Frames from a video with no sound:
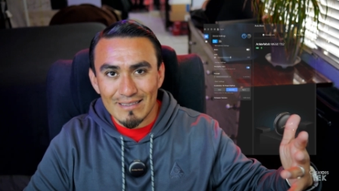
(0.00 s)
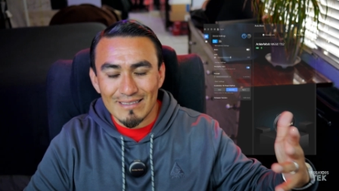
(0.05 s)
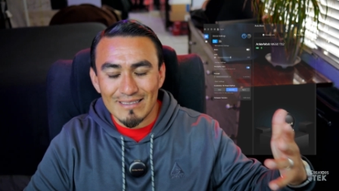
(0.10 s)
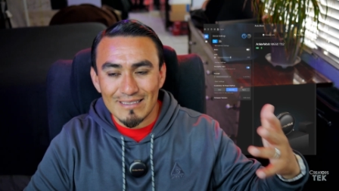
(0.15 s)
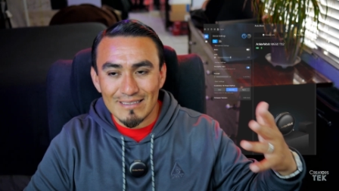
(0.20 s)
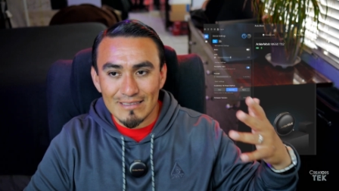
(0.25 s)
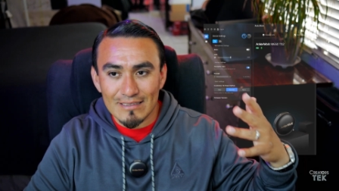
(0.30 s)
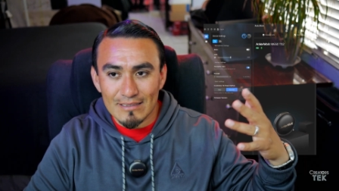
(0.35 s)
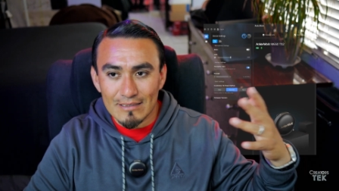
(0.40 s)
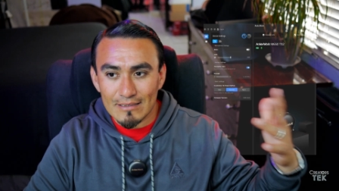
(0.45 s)

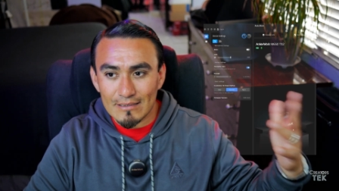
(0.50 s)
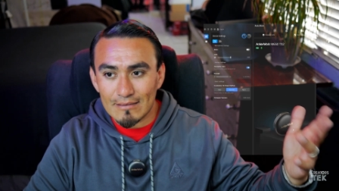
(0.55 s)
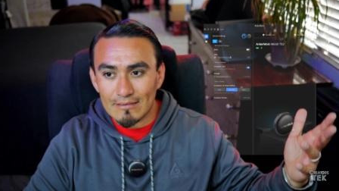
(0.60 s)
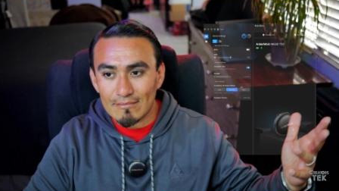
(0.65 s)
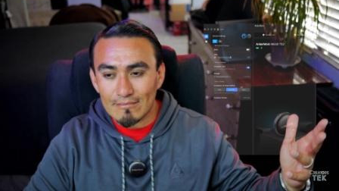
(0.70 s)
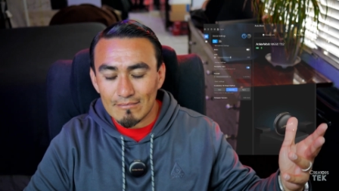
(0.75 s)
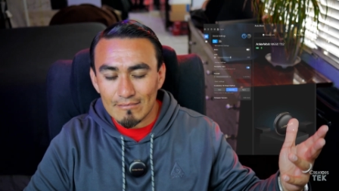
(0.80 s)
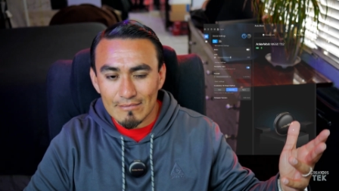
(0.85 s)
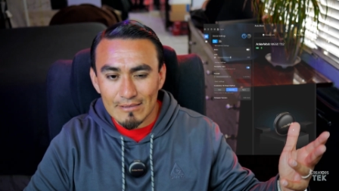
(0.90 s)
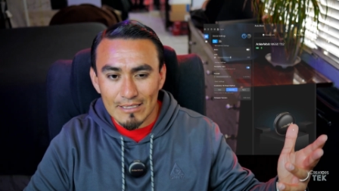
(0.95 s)
It's,
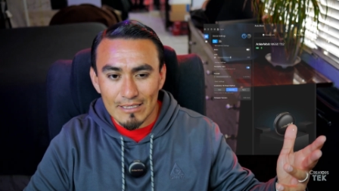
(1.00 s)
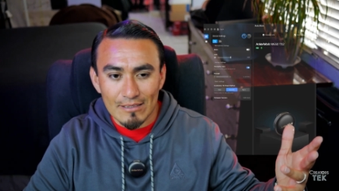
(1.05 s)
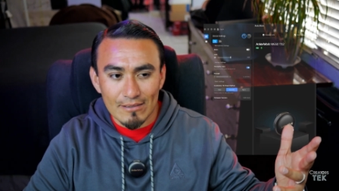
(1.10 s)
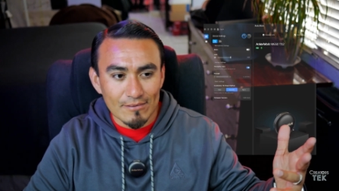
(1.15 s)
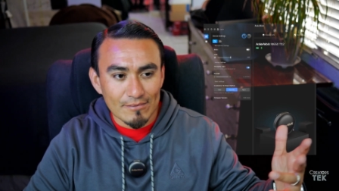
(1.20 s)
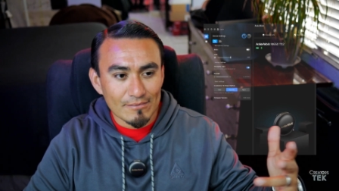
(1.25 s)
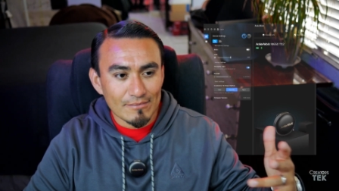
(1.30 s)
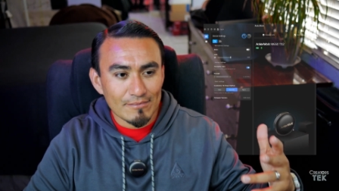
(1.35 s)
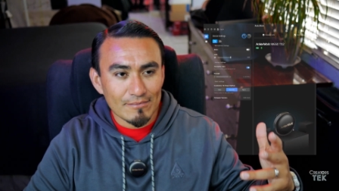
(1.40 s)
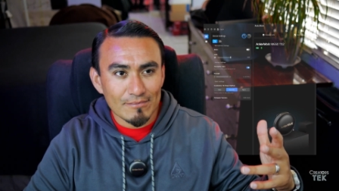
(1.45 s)
you
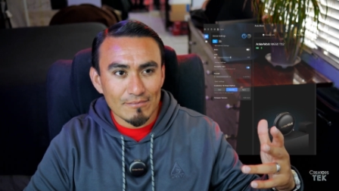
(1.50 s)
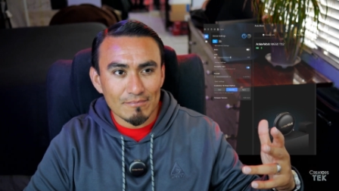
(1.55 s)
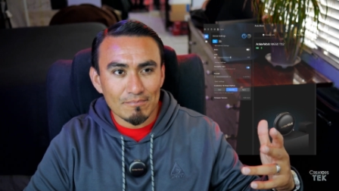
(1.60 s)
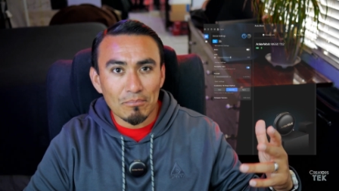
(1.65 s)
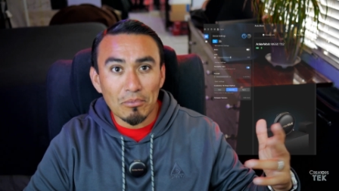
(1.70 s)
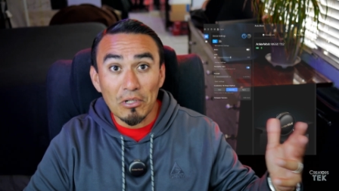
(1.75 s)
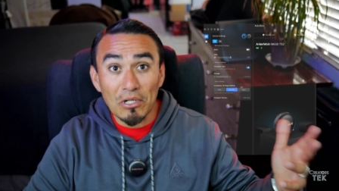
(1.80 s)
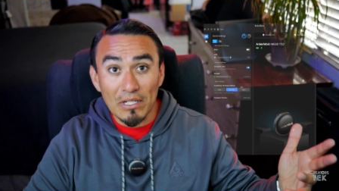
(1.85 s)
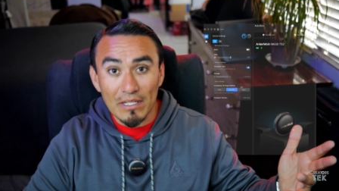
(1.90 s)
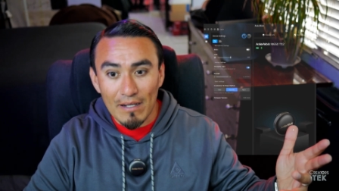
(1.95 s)
know,
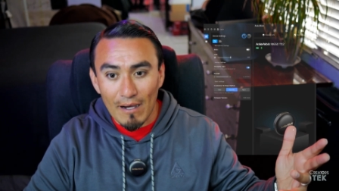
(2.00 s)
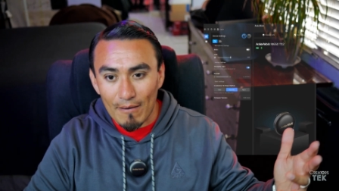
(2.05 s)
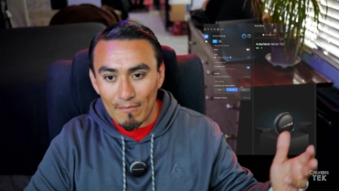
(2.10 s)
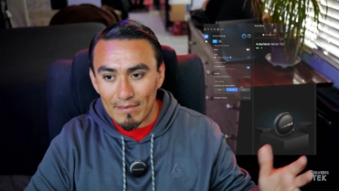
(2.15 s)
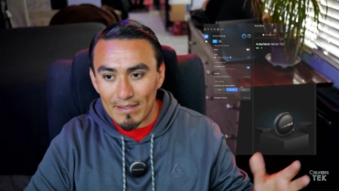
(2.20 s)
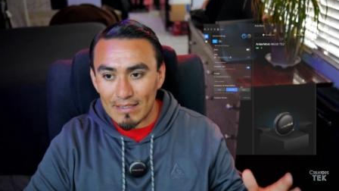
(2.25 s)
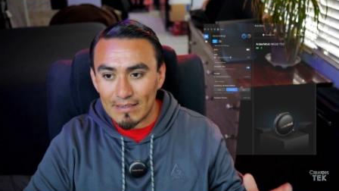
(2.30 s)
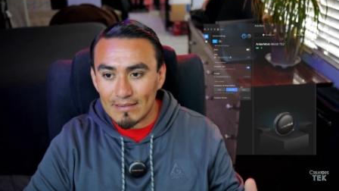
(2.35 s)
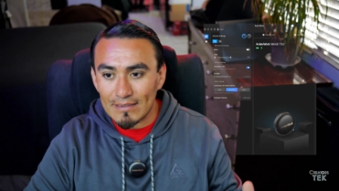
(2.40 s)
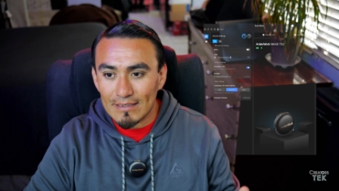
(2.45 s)
pretty
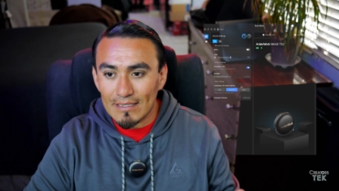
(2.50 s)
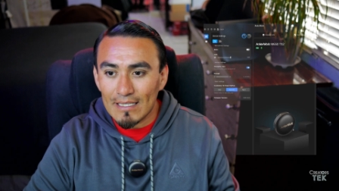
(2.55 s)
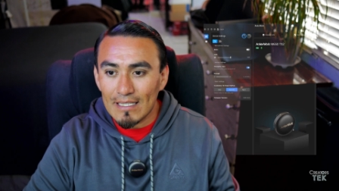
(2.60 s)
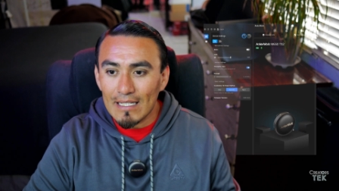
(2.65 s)
obvious.